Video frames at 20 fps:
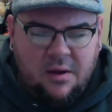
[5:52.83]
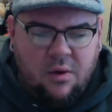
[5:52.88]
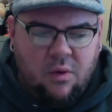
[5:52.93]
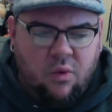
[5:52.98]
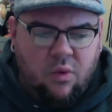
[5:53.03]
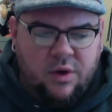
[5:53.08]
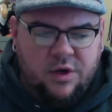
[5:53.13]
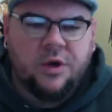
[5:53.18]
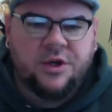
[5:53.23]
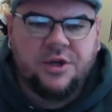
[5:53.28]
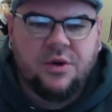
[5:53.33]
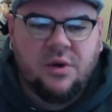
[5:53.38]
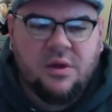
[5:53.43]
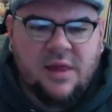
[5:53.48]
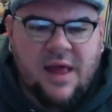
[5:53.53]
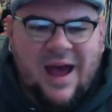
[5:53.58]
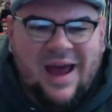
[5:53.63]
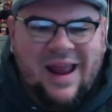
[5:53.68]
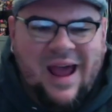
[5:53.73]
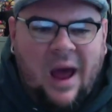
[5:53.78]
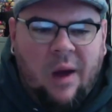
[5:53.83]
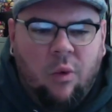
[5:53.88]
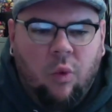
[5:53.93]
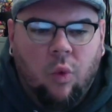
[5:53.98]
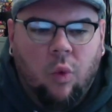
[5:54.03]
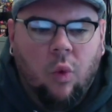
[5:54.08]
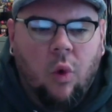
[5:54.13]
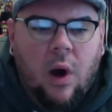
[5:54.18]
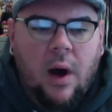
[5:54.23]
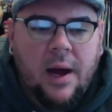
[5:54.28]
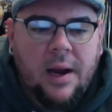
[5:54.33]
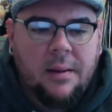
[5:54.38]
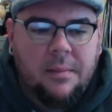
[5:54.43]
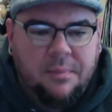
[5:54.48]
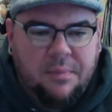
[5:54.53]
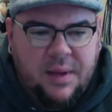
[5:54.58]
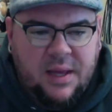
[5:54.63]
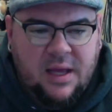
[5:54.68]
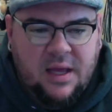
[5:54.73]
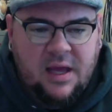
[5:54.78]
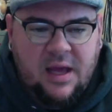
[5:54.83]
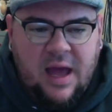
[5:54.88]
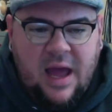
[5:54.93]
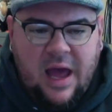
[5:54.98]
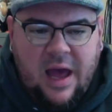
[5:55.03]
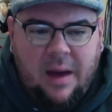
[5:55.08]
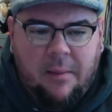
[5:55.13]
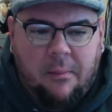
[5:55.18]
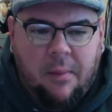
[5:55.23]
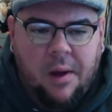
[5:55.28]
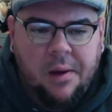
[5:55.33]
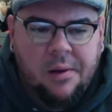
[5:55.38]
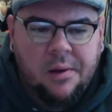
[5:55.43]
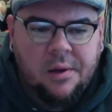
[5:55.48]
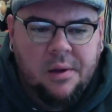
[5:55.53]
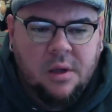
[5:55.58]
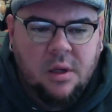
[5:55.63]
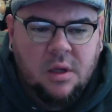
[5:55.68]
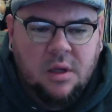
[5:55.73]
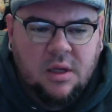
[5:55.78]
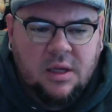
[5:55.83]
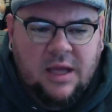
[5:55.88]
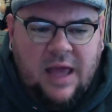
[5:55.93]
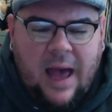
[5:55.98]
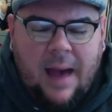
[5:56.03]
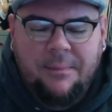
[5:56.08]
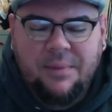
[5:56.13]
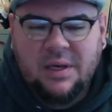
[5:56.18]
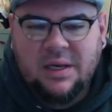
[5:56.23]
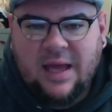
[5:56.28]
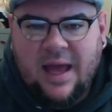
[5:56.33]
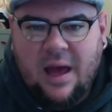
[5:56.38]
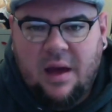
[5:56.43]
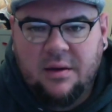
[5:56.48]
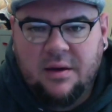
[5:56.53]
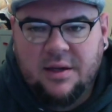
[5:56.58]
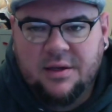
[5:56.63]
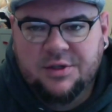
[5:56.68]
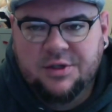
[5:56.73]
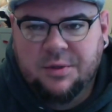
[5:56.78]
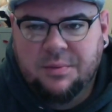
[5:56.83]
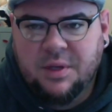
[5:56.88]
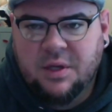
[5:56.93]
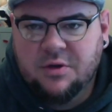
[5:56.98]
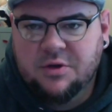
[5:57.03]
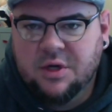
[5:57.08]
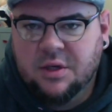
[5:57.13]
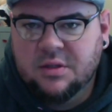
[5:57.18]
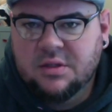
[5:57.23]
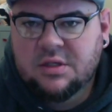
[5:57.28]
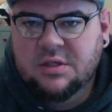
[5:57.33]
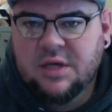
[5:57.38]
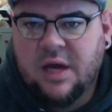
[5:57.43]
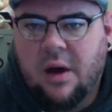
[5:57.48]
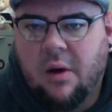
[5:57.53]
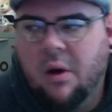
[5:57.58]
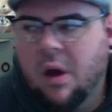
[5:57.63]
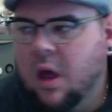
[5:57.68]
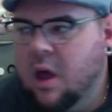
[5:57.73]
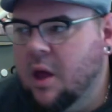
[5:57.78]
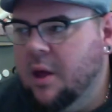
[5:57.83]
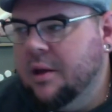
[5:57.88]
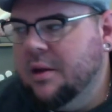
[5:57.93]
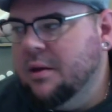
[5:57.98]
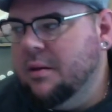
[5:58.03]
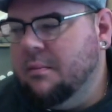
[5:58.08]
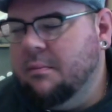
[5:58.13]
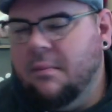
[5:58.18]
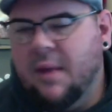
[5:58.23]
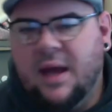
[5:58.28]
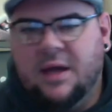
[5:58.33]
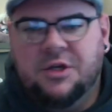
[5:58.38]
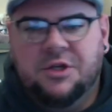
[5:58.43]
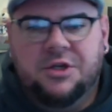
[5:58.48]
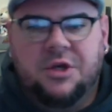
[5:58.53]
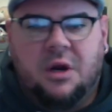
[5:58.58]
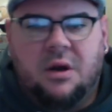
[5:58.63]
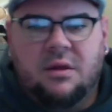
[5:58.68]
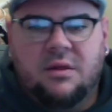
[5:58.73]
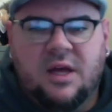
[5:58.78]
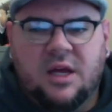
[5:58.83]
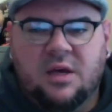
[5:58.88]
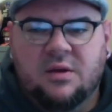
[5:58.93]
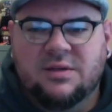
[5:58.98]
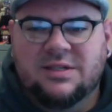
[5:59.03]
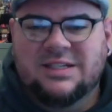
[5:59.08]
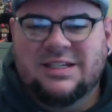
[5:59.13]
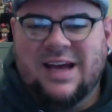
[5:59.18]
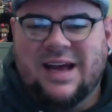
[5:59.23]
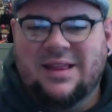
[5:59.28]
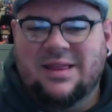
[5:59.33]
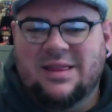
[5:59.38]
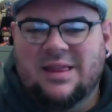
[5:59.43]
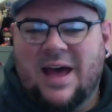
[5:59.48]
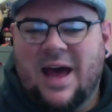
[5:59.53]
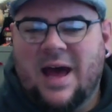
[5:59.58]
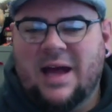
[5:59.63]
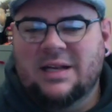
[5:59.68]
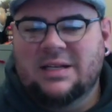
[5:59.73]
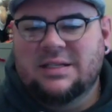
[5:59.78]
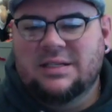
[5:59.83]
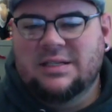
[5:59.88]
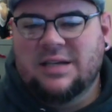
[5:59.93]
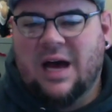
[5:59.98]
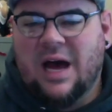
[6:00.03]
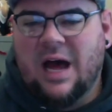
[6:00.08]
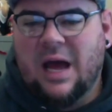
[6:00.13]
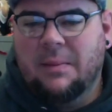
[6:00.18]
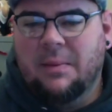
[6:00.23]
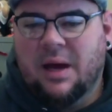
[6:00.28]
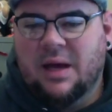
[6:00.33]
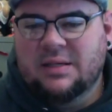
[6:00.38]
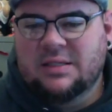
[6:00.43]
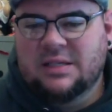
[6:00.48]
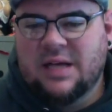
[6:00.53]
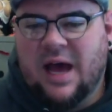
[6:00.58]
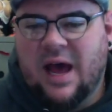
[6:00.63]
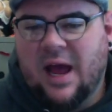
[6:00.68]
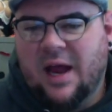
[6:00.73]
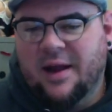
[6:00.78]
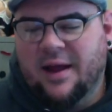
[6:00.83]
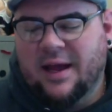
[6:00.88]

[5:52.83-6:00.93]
We're doing that at 1 p.m., cap and gown distribution. So make sure that you set that time aside.